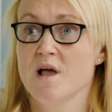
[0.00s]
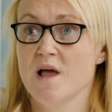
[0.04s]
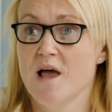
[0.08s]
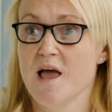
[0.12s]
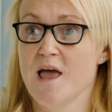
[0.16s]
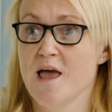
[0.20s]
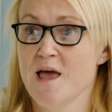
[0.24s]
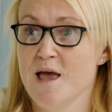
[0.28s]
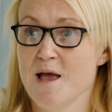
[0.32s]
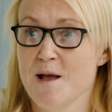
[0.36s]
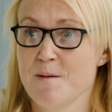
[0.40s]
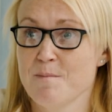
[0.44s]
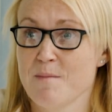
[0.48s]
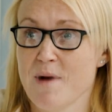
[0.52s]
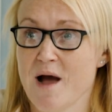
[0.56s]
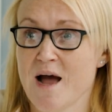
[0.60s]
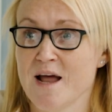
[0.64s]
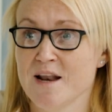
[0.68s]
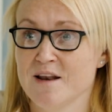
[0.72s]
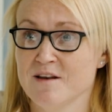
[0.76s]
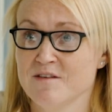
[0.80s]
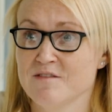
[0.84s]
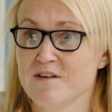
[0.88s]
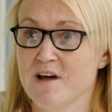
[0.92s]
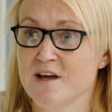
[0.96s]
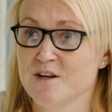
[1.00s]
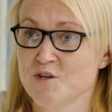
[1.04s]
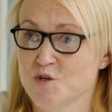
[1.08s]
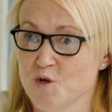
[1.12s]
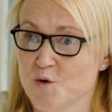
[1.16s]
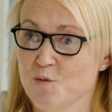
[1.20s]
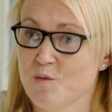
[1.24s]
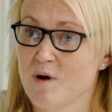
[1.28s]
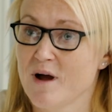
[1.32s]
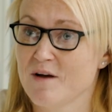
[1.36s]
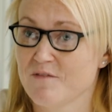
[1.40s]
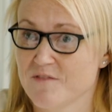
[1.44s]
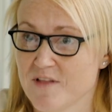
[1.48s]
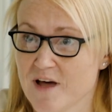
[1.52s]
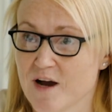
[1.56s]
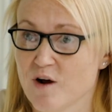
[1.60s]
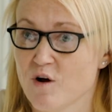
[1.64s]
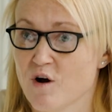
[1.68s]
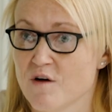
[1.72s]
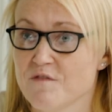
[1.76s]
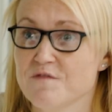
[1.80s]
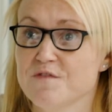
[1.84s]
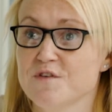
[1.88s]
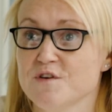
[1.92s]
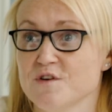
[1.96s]
And I do have that
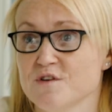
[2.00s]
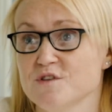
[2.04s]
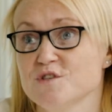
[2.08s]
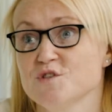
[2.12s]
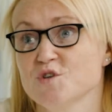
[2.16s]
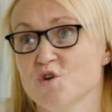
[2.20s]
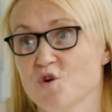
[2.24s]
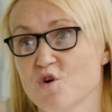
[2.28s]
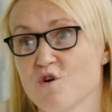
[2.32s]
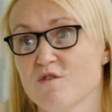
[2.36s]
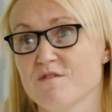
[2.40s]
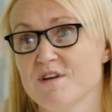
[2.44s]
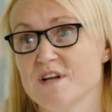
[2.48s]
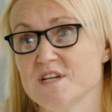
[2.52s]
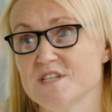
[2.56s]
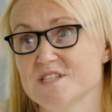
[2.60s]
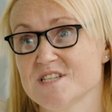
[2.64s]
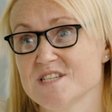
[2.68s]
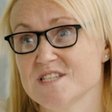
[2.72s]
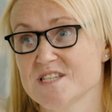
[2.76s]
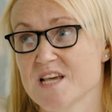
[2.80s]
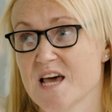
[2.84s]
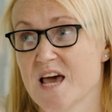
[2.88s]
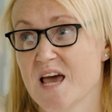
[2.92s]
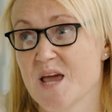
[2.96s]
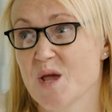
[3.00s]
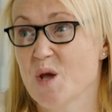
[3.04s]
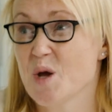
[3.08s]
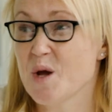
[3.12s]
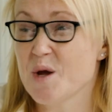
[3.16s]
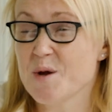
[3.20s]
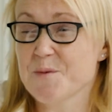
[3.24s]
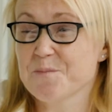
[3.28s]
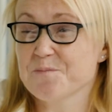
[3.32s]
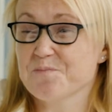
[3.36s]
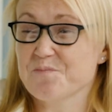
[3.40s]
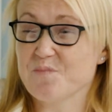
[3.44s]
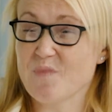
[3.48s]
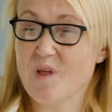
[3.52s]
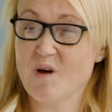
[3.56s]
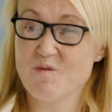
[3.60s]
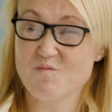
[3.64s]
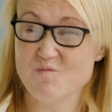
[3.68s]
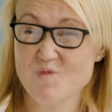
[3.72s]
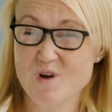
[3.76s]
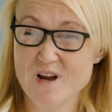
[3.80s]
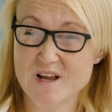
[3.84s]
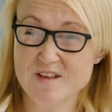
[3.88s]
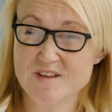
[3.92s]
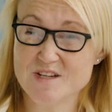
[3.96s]
confidence and courage to say,
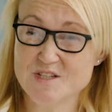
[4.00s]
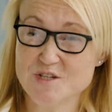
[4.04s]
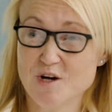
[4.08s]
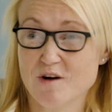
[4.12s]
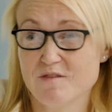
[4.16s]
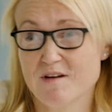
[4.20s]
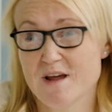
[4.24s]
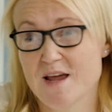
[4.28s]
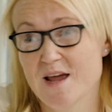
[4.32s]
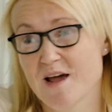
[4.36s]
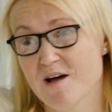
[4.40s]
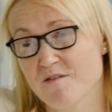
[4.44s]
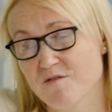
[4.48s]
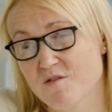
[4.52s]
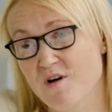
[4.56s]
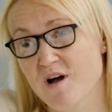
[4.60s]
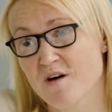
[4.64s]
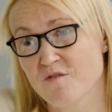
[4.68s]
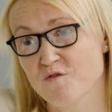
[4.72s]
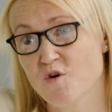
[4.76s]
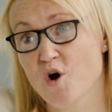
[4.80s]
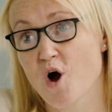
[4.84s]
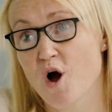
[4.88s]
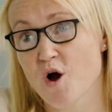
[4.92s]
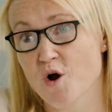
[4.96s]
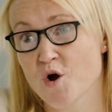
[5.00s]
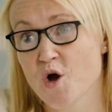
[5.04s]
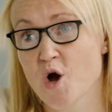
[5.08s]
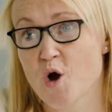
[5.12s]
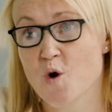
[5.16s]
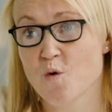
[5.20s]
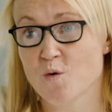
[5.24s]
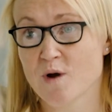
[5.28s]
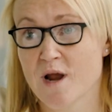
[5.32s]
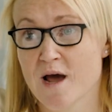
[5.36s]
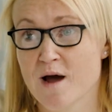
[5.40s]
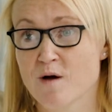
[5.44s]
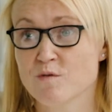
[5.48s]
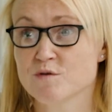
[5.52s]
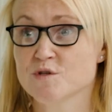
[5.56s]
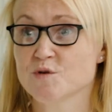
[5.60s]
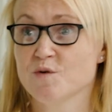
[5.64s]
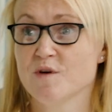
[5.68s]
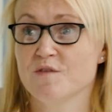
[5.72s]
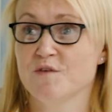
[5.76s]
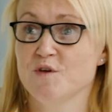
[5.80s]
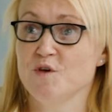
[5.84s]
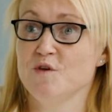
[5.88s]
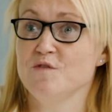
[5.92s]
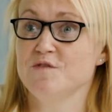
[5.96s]
I'm really sorry, I've got to go now. So
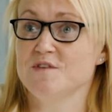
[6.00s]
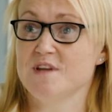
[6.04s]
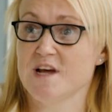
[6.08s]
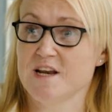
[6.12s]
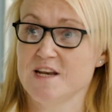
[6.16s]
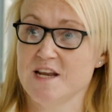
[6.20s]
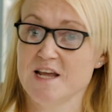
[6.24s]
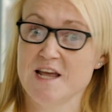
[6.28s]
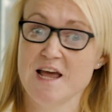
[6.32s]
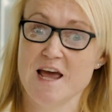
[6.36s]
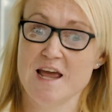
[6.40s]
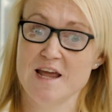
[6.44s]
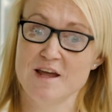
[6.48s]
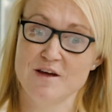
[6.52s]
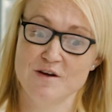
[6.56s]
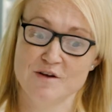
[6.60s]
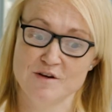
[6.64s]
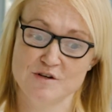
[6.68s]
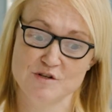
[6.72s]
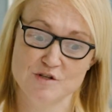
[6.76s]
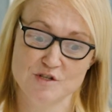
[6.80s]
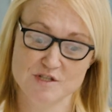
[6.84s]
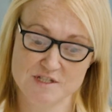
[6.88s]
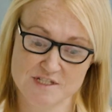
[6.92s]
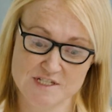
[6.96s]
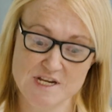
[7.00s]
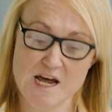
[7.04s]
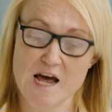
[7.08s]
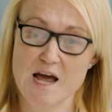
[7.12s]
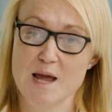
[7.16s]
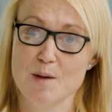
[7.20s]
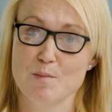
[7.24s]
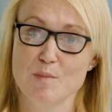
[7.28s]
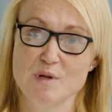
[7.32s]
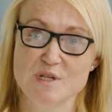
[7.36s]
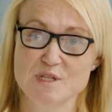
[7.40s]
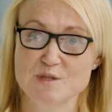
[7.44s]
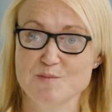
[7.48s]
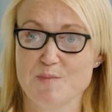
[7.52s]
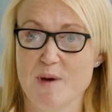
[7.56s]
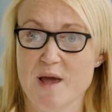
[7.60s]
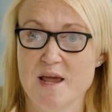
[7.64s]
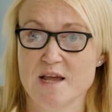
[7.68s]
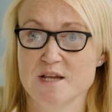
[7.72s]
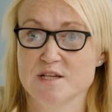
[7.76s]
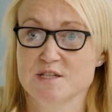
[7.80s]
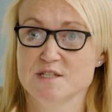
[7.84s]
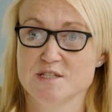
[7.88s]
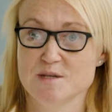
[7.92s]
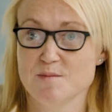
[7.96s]
if you've dedicated time and
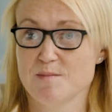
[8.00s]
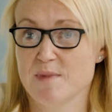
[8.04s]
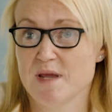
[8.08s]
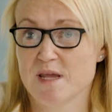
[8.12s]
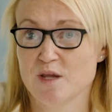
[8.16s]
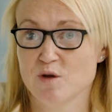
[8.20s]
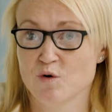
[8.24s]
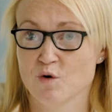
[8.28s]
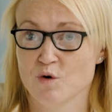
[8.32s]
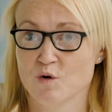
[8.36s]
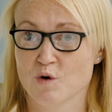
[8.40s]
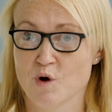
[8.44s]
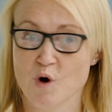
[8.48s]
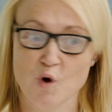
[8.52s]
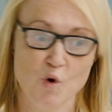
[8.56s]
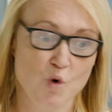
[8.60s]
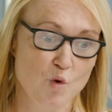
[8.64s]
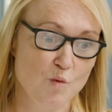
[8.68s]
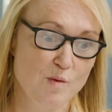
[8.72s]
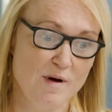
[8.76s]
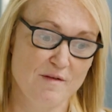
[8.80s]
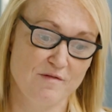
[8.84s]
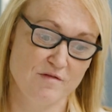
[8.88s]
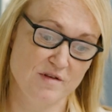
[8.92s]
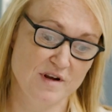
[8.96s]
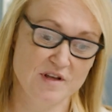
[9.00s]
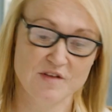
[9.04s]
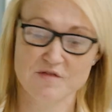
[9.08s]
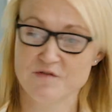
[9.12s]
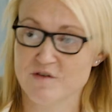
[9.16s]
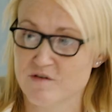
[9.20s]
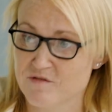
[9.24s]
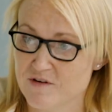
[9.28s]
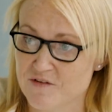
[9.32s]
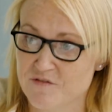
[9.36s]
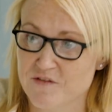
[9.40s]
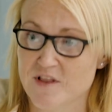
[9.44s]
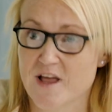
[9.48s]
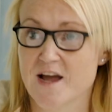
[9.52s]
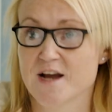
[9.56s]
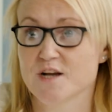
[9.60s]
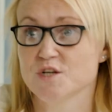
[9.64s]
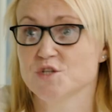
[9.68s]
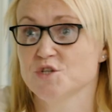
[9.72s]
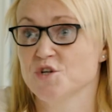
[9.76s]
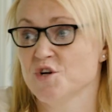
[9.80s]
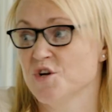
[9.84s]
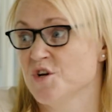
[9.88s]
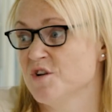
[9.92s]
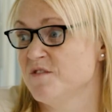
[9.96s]
space to meet your goal, whether it's for
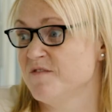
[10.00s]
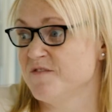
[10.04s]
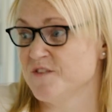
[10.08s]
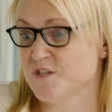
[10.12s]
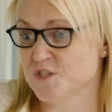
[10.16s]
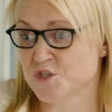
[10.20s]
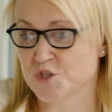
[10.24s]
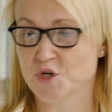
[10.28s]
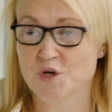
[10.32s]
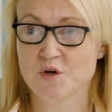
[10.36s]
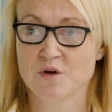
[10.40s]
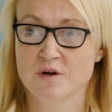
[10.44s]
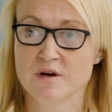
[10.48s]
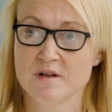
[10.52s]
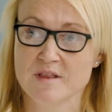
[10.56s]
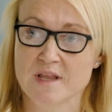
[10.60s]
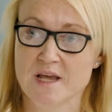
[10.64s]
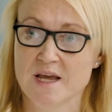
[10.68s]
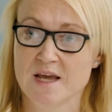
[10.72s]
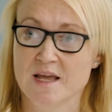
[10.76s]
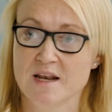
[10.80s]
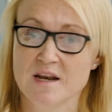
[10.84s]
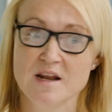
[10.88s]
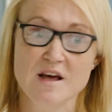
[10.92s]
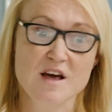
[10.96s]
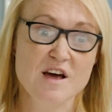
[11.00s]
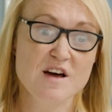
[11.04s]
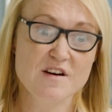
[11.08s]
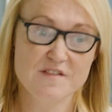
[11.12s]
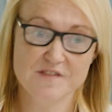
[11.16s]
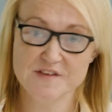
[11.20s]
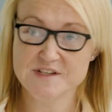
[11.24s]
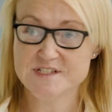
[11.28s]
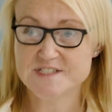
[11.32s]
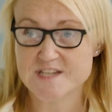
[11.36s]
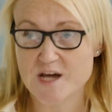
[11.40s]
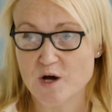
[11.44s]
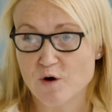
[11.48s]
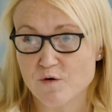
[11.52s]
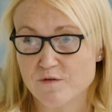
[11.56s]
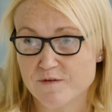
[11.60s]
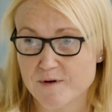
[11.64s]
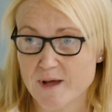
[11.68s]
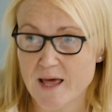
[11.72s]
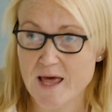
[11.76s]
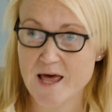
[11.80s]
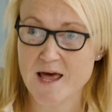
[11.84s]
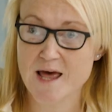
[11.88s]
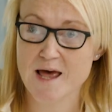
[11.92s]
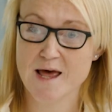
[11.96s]
reflection, for journaling, for
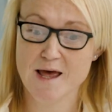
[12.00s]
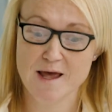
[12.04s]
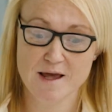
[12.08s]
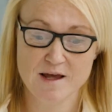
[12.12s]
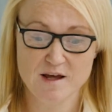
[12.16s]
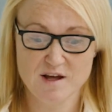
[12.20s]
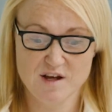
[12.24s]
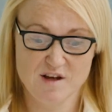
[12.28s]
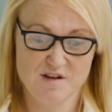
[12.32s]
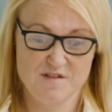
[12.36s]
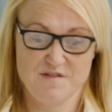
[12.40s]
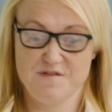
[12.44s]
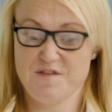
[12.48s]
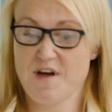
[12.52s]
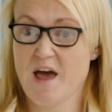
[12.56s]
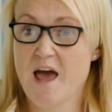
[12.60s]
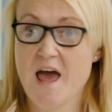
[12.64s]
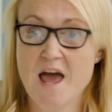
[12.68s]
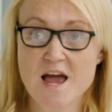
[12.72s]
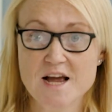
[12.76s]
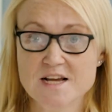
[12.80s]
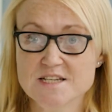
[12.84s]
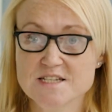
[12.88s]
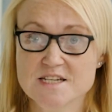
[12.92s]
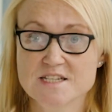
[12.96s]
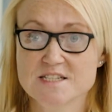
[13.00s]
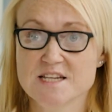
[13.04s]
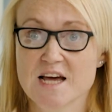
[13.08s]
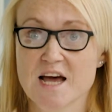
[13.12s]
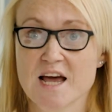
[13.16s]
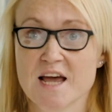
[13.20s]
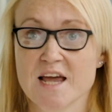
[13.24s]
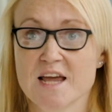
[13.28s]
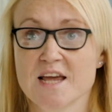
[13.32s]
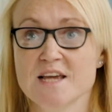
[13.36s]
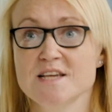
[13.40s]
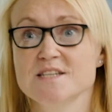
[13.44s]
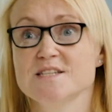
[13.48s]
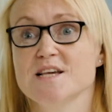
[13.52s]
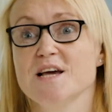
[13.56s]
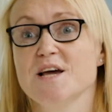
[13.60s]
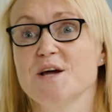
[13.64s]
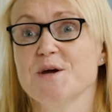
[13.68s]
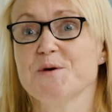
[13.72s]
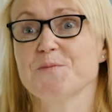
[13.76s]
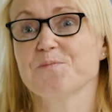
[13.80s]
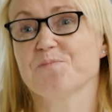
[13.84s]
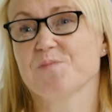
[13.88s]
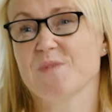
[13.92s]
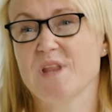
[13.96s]
self-care, for exercise,
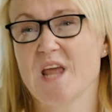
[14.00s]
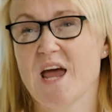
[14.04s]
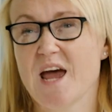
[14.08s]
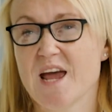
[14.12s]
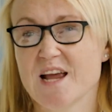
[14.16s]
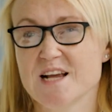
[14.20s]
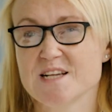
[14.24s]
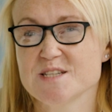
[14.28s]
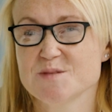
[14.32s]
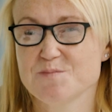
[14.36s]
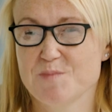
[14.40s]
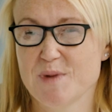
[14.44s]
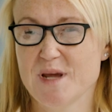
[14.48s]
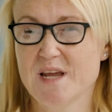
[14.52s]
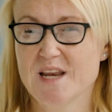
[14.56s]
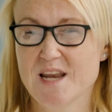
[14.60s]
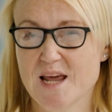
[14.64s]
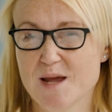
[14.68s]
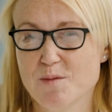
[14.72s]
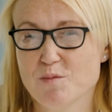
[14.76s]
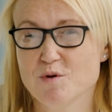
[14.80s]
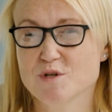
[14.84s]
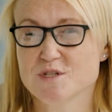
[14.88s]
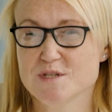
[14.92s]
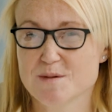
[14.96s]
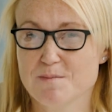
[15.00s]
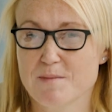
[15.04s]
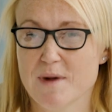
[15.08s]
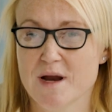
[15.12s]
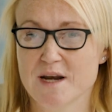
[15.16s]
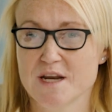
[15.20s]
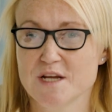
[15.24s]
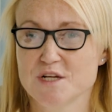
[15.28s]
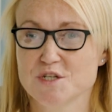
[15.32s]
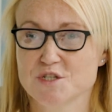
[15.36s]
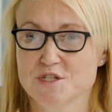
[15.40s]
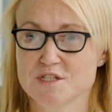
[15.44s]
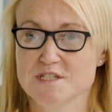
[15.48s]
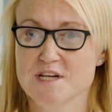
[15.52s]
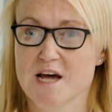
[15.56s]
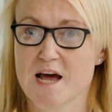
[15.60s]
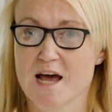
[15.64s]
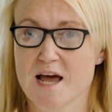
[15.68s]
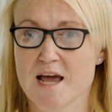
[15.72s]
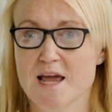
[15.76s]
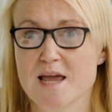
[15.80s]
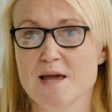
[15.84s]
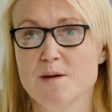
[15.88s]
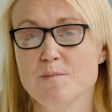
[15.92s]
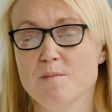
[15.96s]
it's being able to manage your
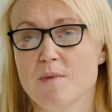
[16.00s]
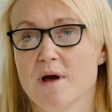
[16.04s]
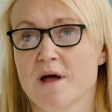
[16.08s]
time.